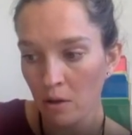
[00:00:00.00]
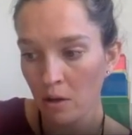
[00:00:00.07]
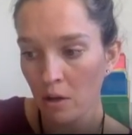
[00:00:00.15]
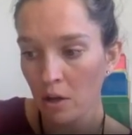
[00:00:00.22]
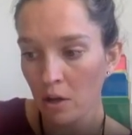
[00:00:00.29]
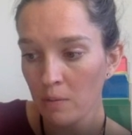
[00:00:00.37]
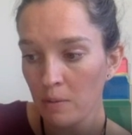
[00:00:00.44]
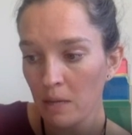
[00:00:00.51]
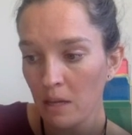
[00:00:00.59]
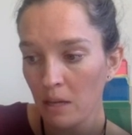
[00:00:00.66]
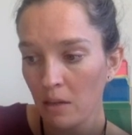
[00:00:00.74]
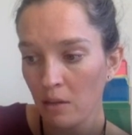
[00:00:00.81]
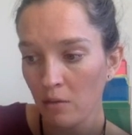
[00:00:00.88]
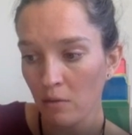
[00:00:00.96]
could be
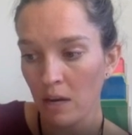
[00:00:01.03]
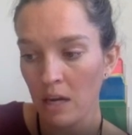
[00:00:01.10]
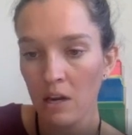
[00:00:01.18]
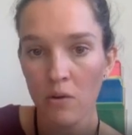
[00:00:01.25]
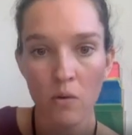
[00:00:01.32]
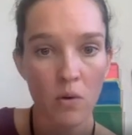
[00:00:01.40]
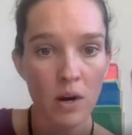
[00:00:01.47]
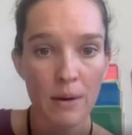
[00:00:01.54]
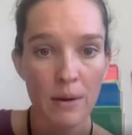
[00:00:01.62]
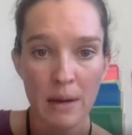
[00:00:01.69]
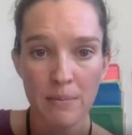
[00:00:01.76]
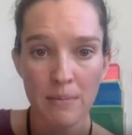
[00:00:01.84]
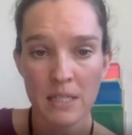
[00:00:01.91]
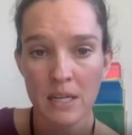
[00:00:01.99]
3, or it
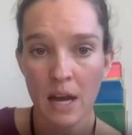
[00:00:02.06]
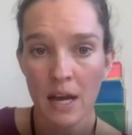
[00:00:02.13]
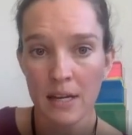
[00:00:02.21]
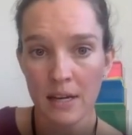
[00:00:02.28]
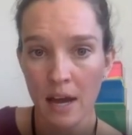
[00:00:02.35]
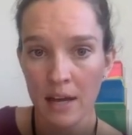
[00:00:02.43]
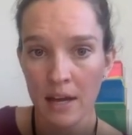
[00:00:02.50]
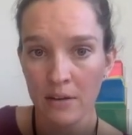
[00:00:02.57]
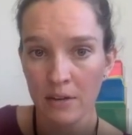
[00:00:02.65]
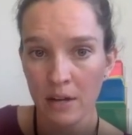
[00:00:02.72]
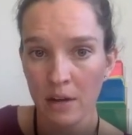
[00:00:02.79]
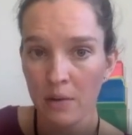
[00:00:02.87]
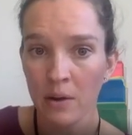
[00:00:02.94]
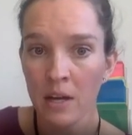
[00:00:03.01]
might be 10. I don't
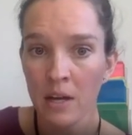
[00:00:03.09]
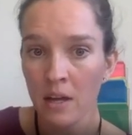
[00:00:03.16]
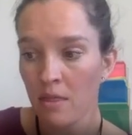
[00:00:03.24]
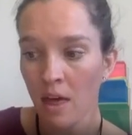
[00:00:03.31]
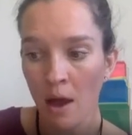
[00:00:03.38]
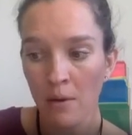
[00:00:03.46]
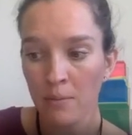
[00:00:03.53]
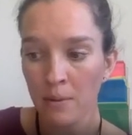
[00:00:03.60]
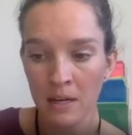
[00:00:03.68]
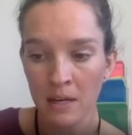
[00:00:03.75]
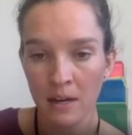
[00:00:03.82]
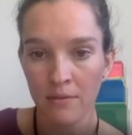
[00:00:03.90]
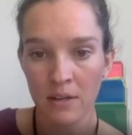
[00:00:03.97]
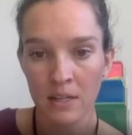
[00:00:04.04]
know. That would be
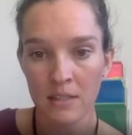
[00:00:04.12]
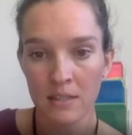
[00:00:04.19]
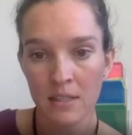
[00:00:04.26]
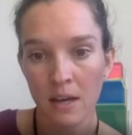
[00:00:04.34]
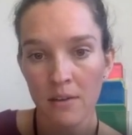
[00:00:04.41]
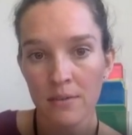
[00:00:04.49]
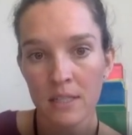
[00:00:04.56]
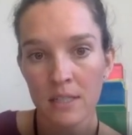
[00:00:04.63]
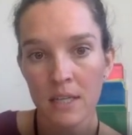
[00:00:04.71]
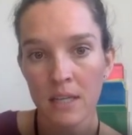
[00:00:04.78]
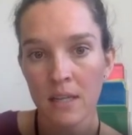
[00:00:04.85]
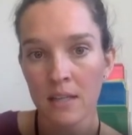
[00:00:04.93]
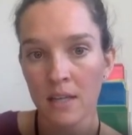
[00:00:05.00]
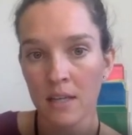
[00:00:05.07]
enough in itself to say
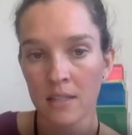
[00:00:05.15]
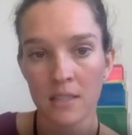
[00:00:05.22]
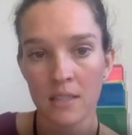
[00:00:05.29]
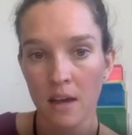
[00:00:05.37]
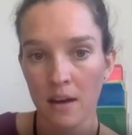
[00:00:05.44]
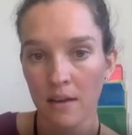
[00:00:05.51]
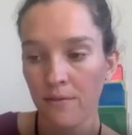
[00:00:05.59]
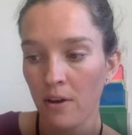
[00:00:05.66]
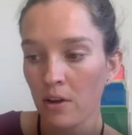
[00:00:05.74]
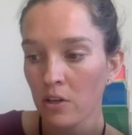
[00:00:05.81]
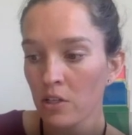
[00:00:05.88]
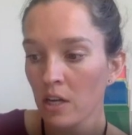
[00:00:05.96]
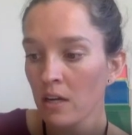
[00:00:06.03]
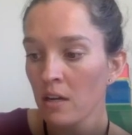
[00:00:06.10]
that that's not a
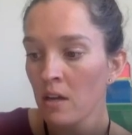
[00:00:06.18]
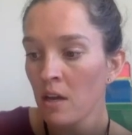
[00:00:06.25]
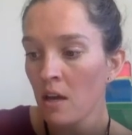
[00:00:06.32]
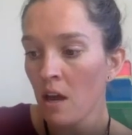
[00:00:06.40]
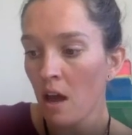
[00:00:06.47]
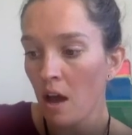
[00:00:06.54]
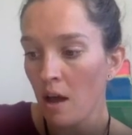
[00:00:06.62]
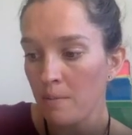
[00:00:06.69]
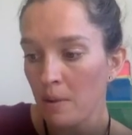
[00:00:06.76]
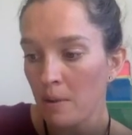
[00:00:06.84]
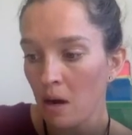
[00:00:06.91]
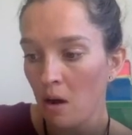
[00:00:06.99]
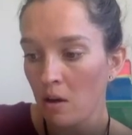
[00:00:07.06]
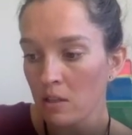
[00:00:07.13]
function.
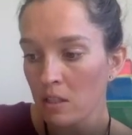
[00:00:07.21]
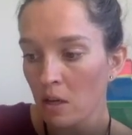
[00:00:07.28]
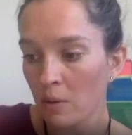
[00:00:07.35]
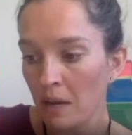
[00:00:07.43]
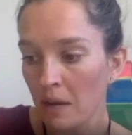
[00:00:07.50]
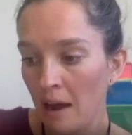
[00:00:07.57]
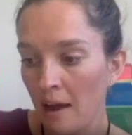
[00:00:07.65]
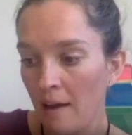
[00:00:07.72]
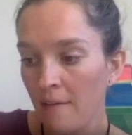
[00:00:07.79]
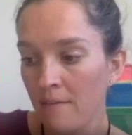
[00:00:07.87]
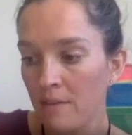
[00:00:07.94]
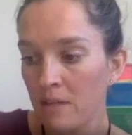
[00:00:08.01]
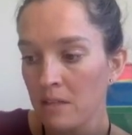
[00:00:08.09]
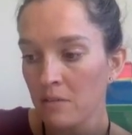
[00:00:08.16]
But also we
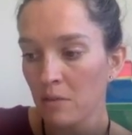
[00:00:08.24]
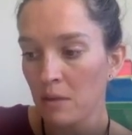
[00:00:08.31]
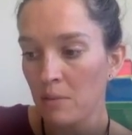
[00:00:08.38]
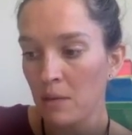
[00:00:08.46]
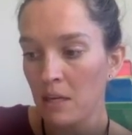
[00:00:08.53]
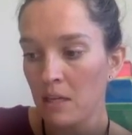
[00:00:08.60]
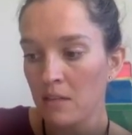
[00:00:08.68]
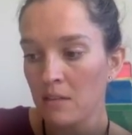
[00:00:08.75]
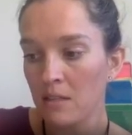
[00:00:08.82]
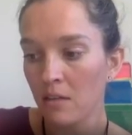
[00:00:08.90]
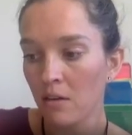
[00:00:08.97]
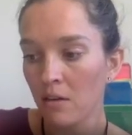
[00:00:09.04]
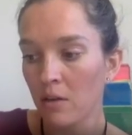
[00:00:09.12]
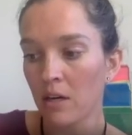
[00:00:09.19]
have this repeated
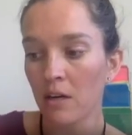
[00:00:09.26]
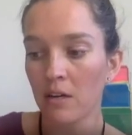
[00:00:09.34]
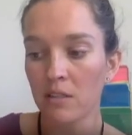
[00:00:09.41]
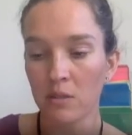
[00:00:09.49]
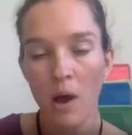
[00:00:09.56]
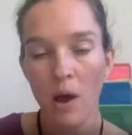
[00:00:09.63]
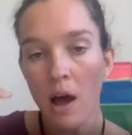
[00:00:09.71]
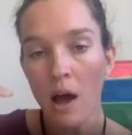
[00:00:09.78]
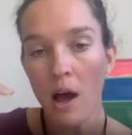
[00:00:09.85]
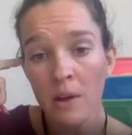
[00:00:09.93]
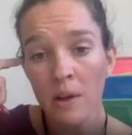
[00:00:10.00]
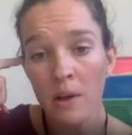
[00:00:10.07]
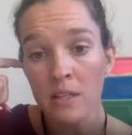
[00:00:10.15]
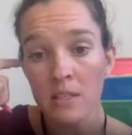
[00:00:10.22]
0 here as well.
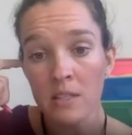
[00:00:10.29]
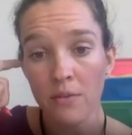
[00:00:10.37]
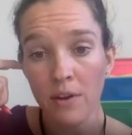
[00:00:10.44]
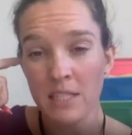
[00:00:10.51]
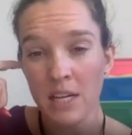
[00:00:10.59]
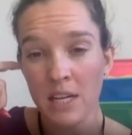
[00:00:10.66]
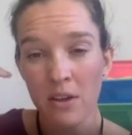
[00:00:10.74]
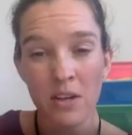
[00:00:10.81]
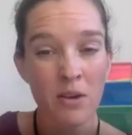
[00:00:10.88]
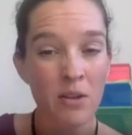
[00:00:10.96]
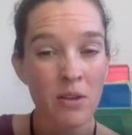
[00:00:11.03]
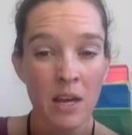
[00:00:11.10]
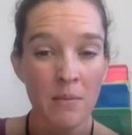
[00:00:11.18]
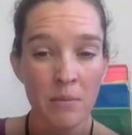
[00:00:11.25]
So if I tell you
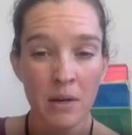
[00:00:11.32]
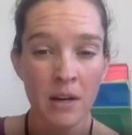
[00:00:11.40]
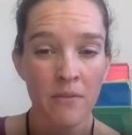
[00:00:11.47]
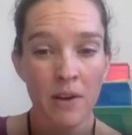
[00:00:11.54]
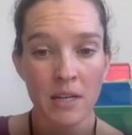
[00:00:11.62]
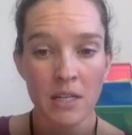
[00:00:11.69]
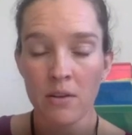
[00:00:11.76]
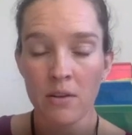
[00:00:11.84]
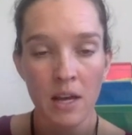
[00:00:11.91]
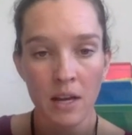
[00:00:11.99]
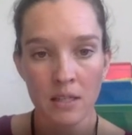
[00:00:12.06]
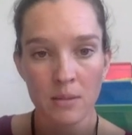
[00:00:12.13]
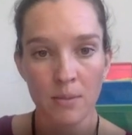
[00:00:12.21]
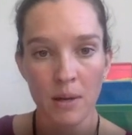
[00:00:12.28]
the input, if I tell you
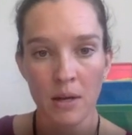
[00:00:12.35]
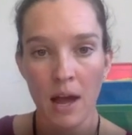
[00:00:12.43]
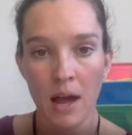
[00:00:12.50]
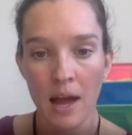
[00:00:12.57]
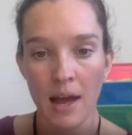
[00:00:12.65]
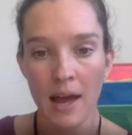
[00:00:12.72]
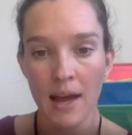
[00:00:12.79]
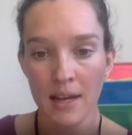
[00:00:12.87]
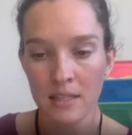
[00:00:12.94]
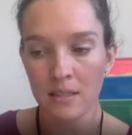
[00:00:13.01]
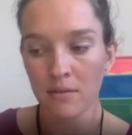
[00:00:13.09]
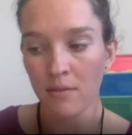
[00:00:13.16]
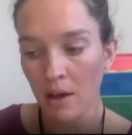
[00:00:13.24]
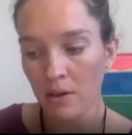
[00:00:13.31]
the
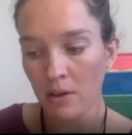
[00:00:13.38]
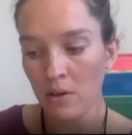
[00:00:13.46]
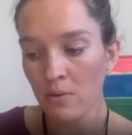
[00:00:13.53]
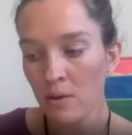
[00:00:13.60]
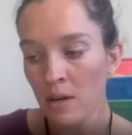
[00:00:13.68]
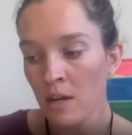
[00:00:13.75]
x value,